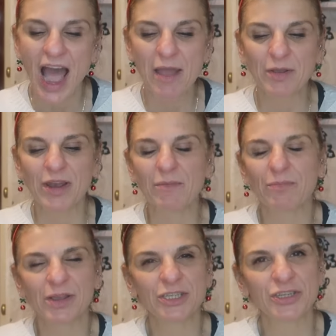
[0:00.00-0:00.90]
I'm gonna
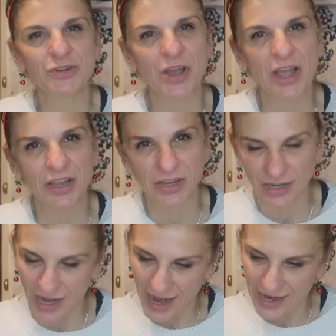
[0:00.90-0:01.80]
bid you a
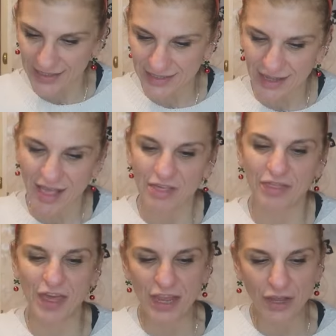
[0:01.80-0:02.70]
good night.
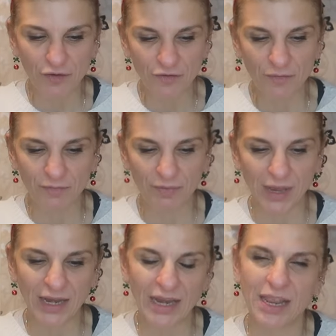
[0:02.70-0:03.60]
Thank you for
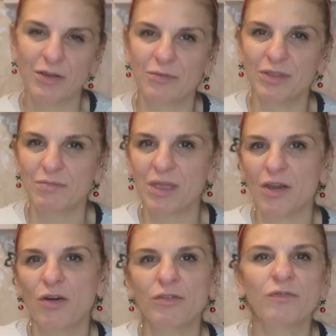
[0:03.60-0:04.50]
being here with me
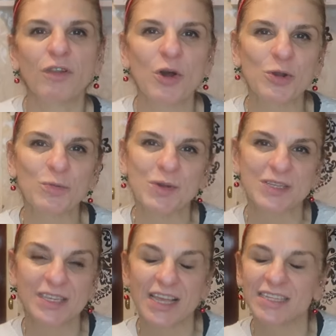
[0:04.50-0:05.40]
on
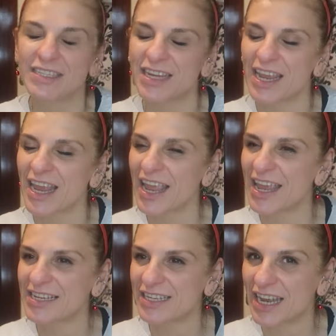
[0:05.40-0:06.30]
Vlogmas day
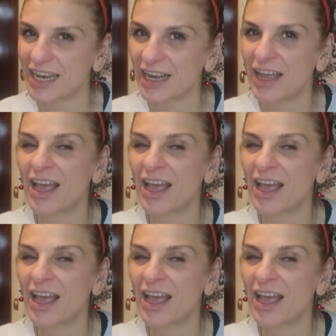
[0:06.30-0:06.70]
18.